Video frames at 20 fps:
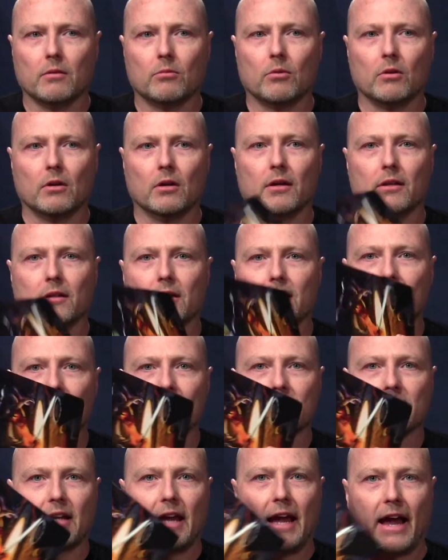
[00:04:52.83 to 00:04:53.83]
one that
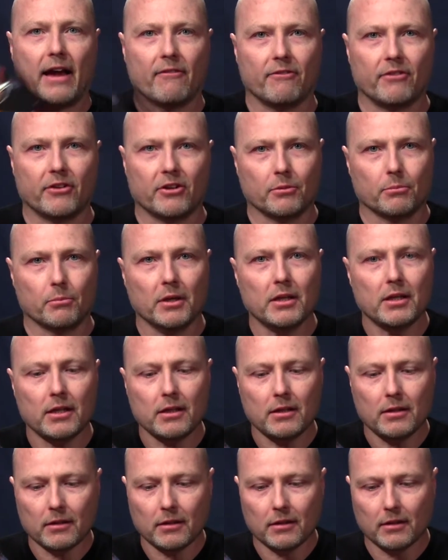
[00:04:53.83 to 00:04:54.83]
doesn't have very
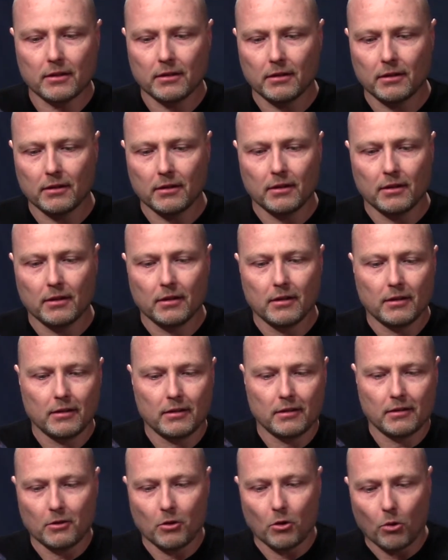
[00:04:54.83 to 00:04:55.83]
many?
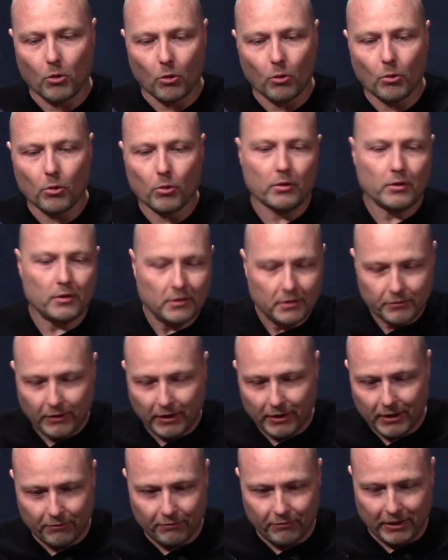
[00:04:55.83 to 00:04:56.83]
Or, if I
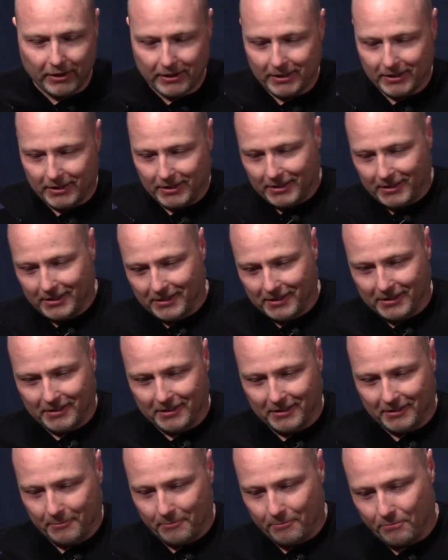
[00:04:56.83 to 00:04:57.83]
can find it,
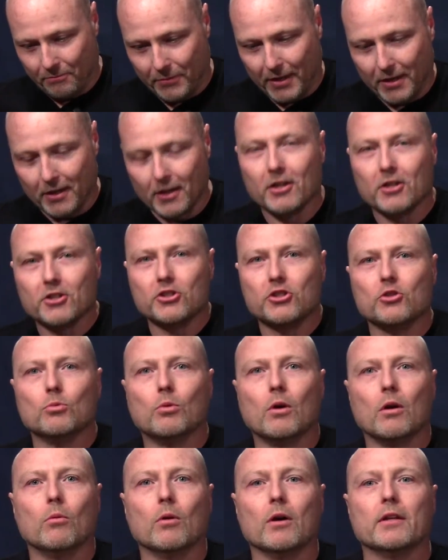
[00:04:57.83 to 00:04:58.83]
you
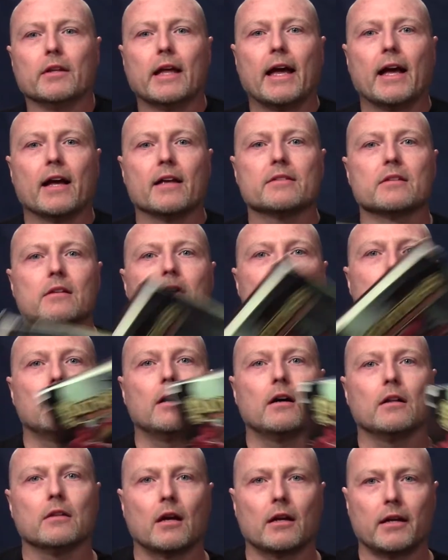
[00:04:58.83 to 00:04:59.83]
want one that has
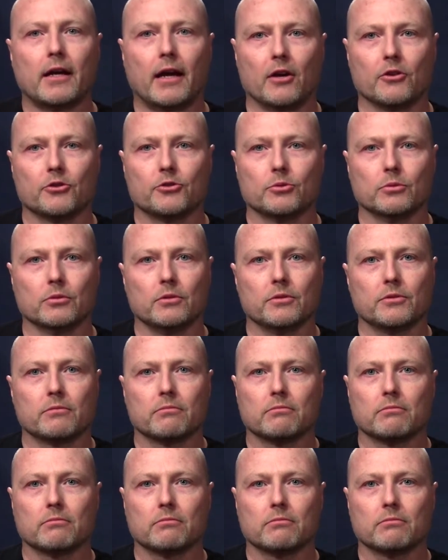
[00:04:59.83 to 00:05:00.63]
a lot of house rules.